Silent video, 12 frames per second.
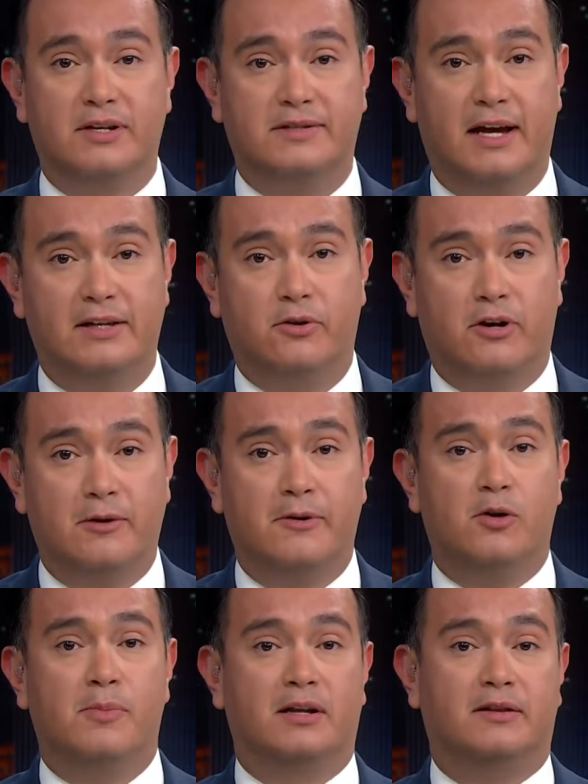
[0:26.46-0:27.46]
say
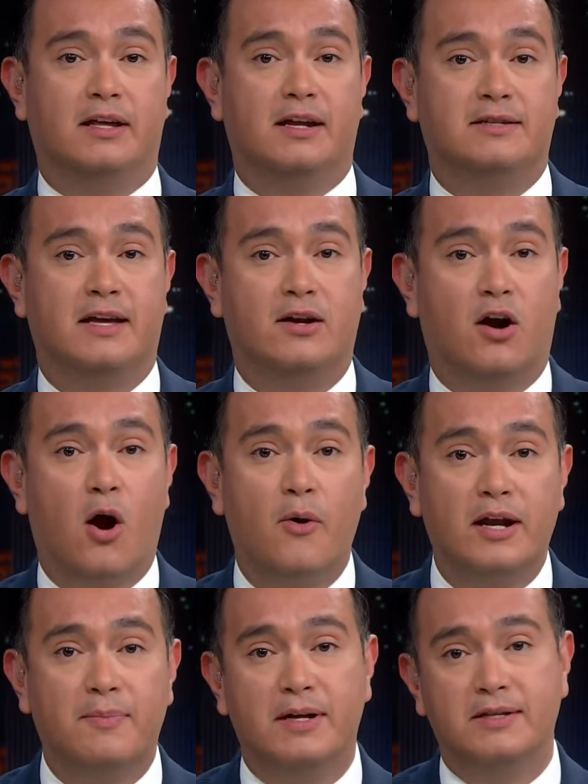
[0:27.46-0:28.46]
Toribio Martinez had
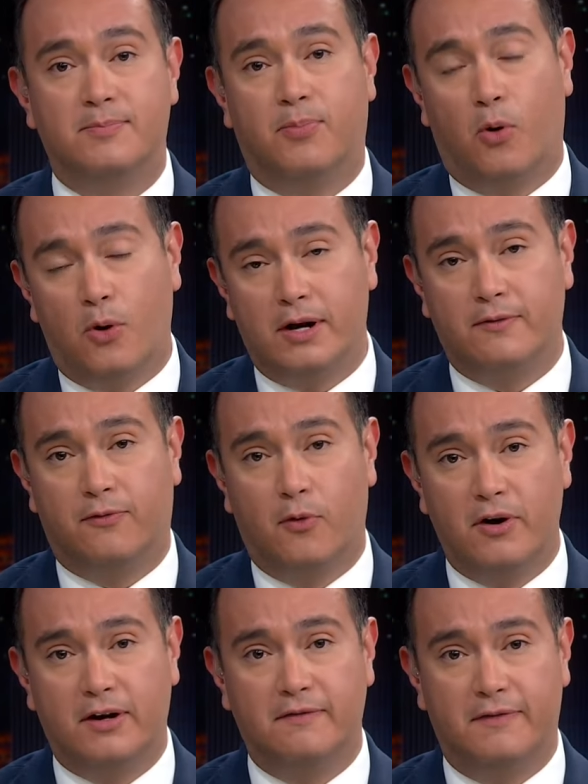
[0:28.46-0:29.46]
already been deported
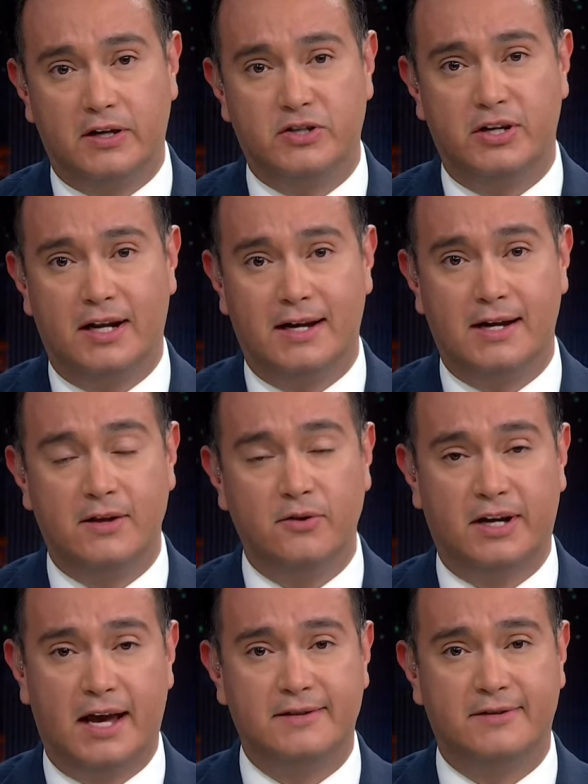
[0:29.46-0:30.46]
for a conviction in another
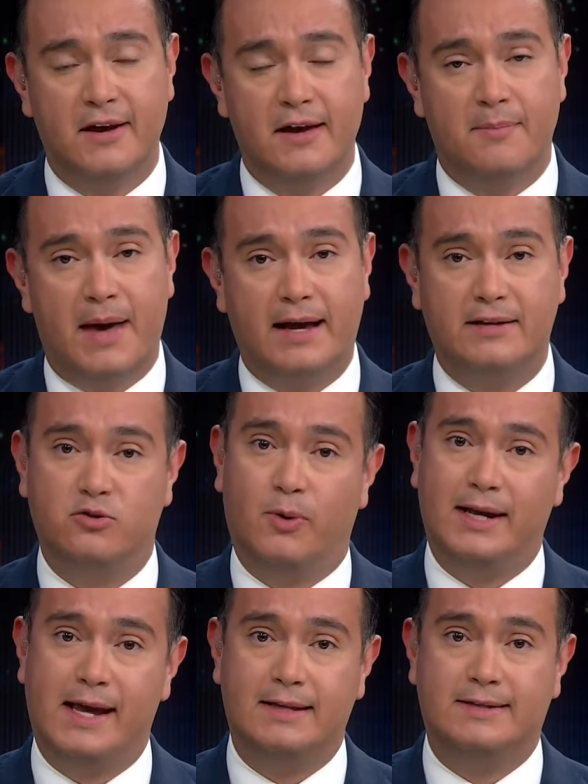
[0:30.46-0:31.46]
case back in
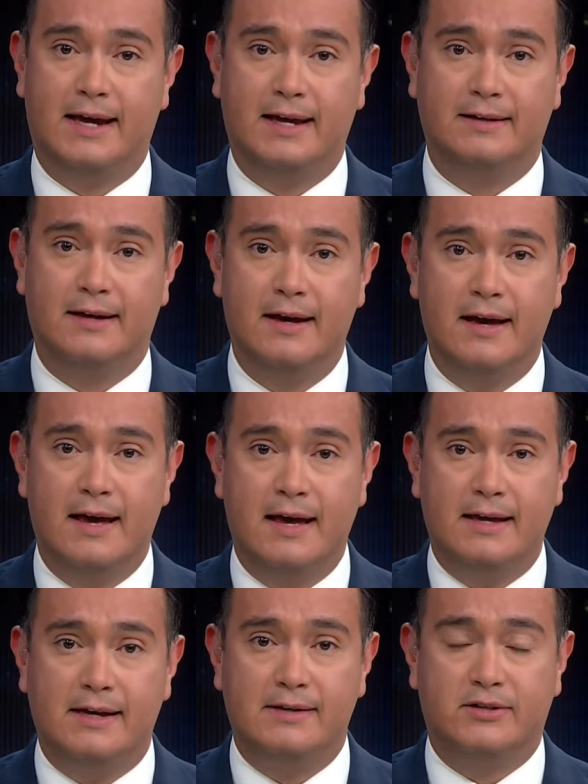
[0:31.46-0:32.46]
2018.
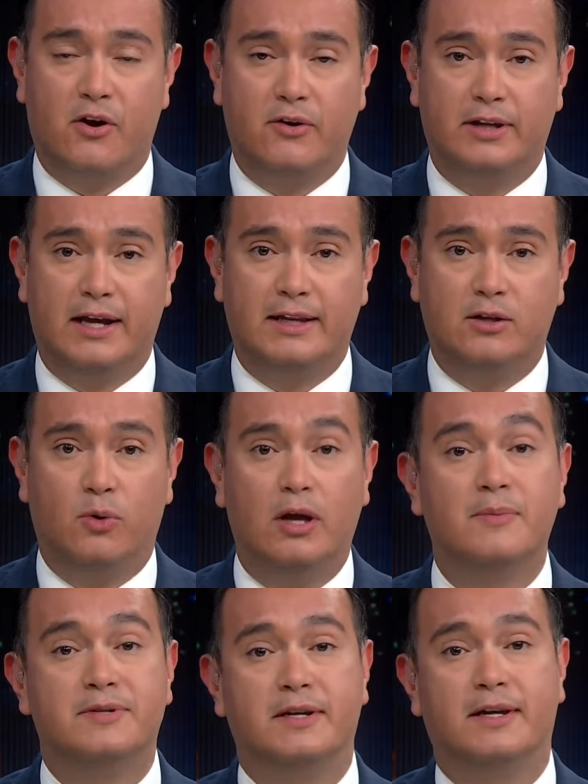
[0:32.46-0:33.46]
He is currently in the
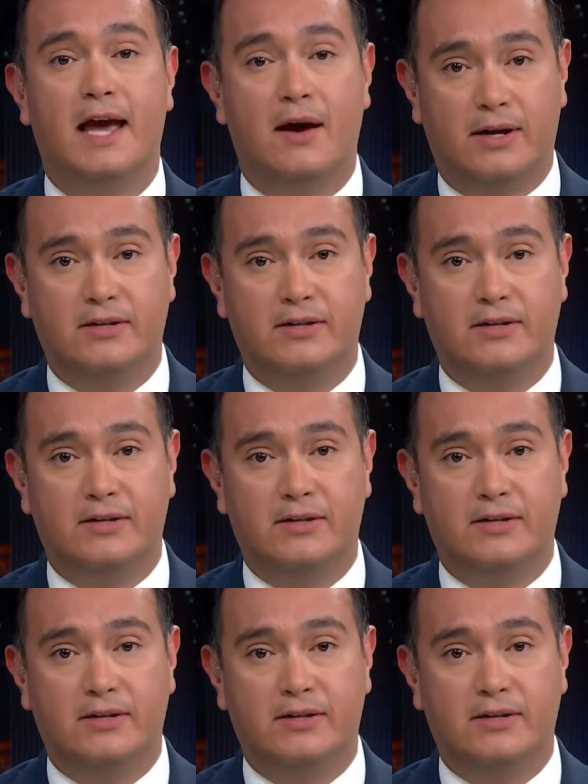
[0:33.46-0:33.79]
Williamson County